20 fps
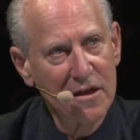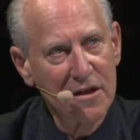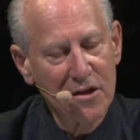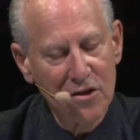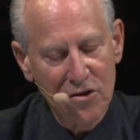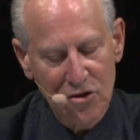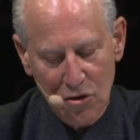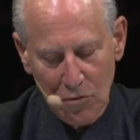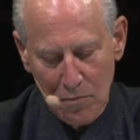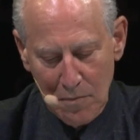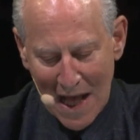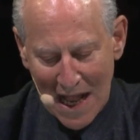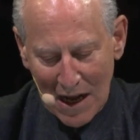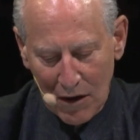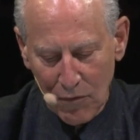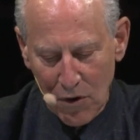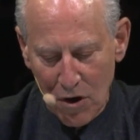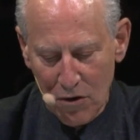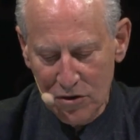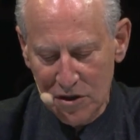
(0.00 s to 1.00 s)
So
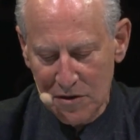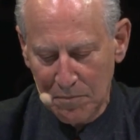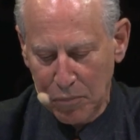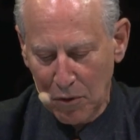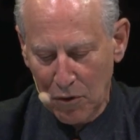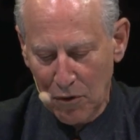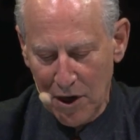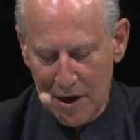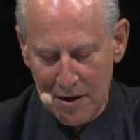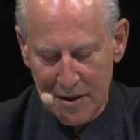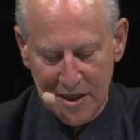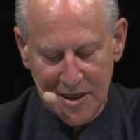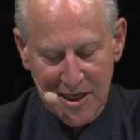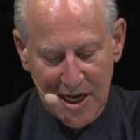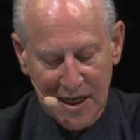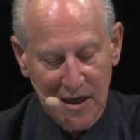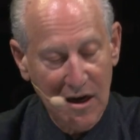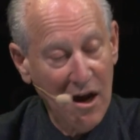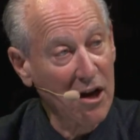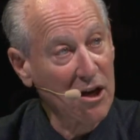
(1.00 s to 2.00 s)
Malraux deployed the
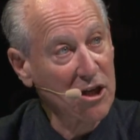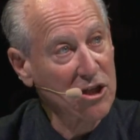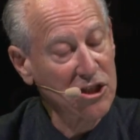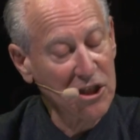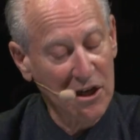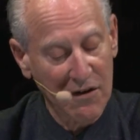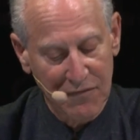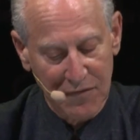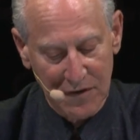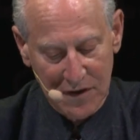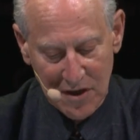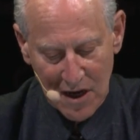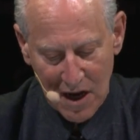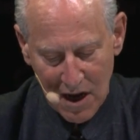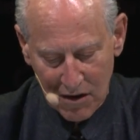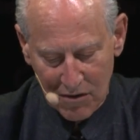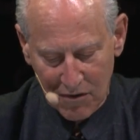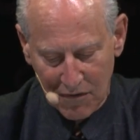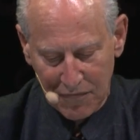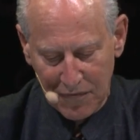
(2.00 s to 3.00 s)
technology of
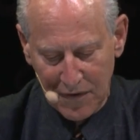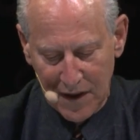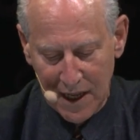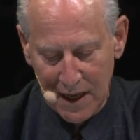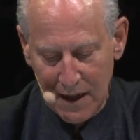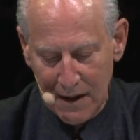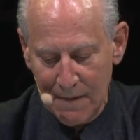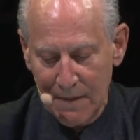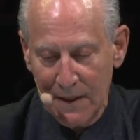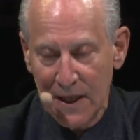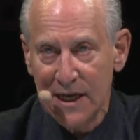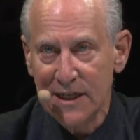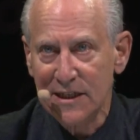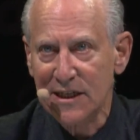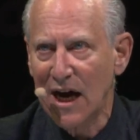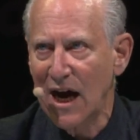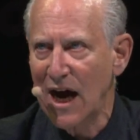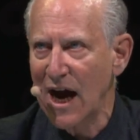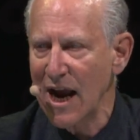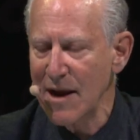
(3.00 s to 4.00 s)
photography to
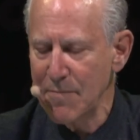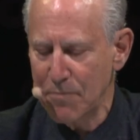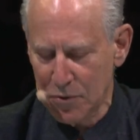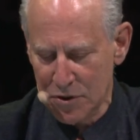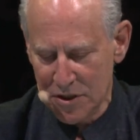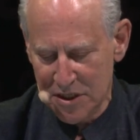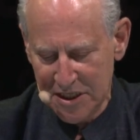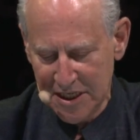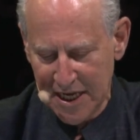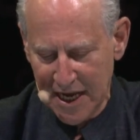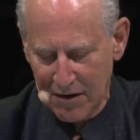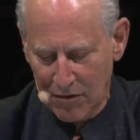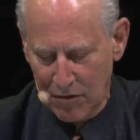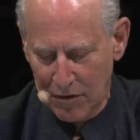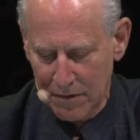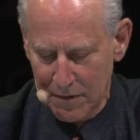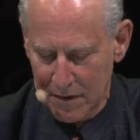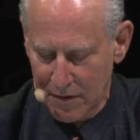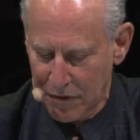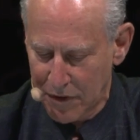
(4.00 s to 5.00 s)
hyperscale
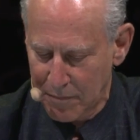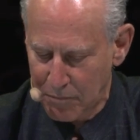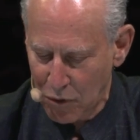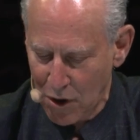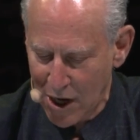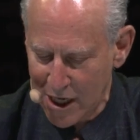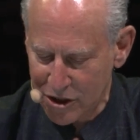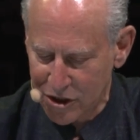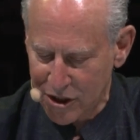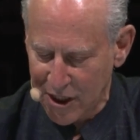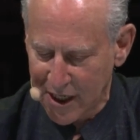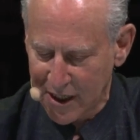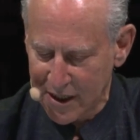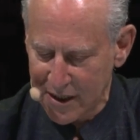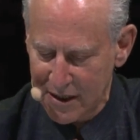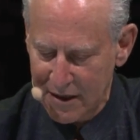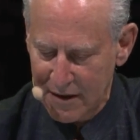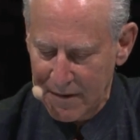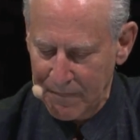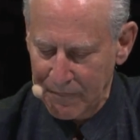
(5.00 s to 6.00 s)
the project,
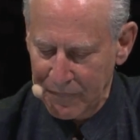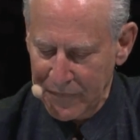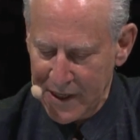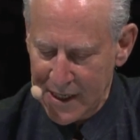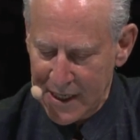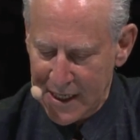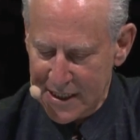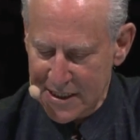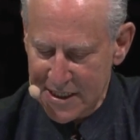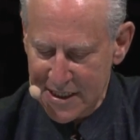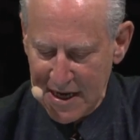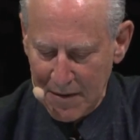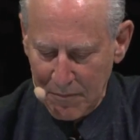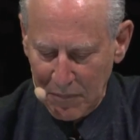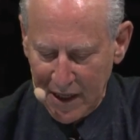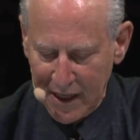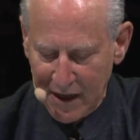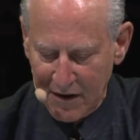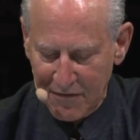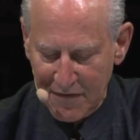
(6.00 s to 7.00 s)

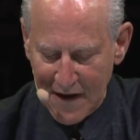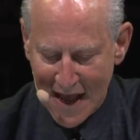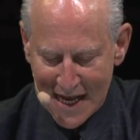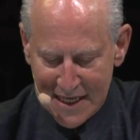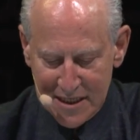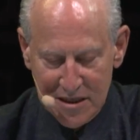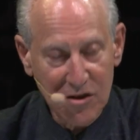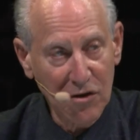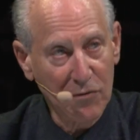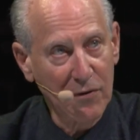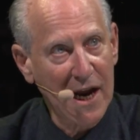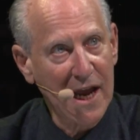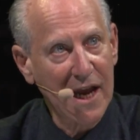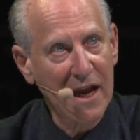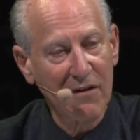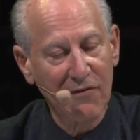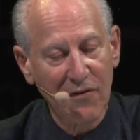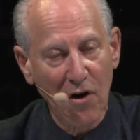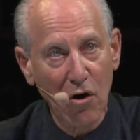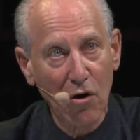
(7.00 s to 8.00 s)
assembling a vast array
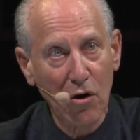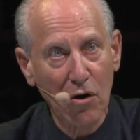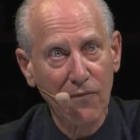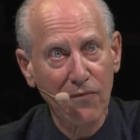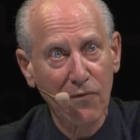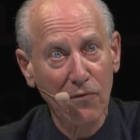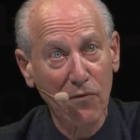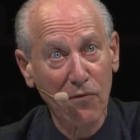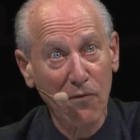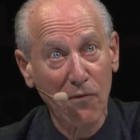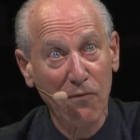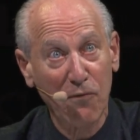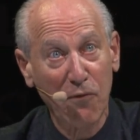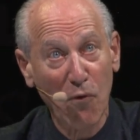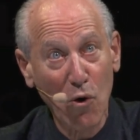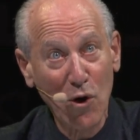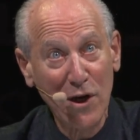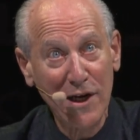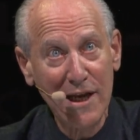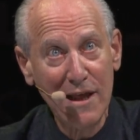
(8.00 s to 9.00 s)
of over
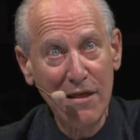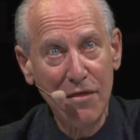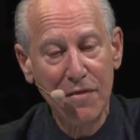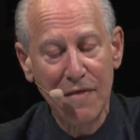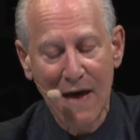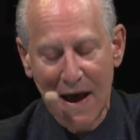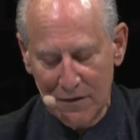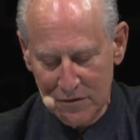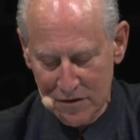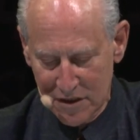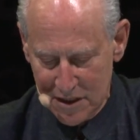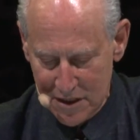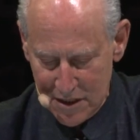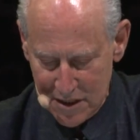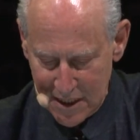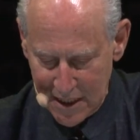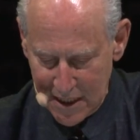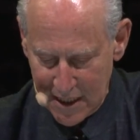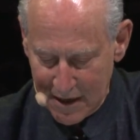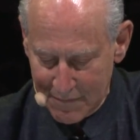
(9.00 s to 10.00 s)
40,000
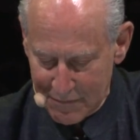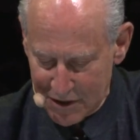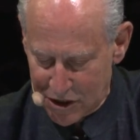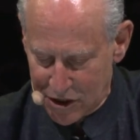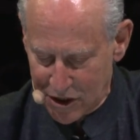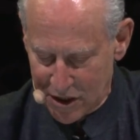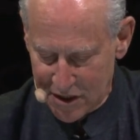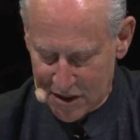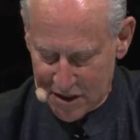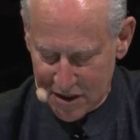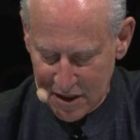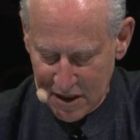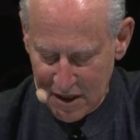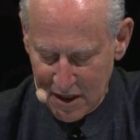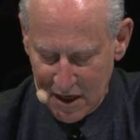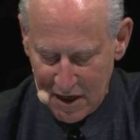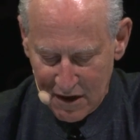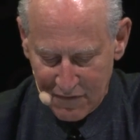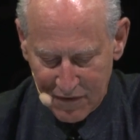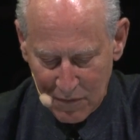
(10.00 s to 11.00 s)
images
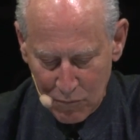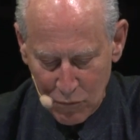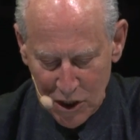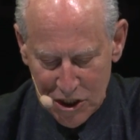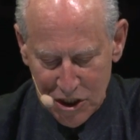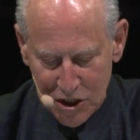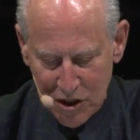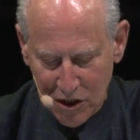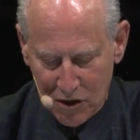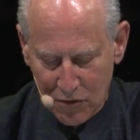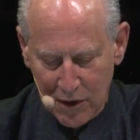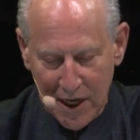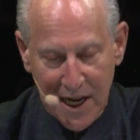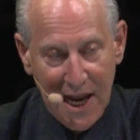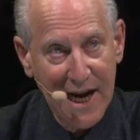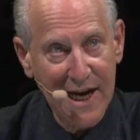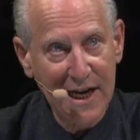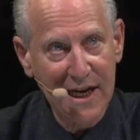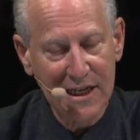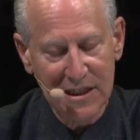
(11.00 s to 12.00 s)
from which to
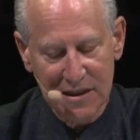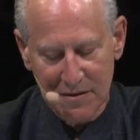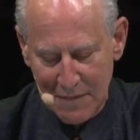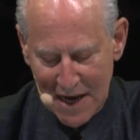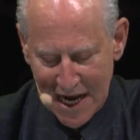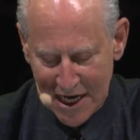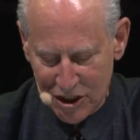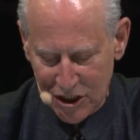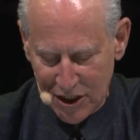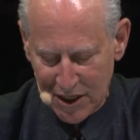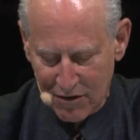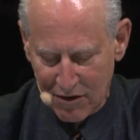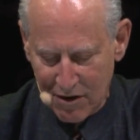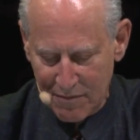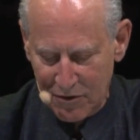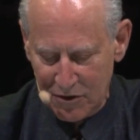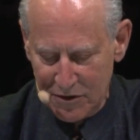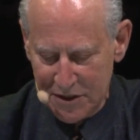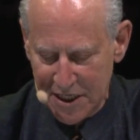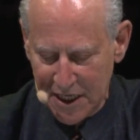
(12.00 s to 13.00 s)
create his Imaginary
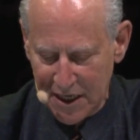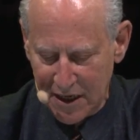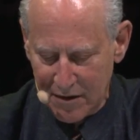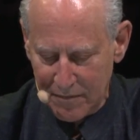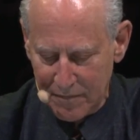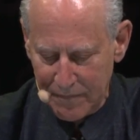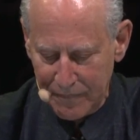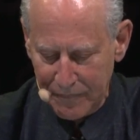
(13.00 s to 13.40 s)
Museum.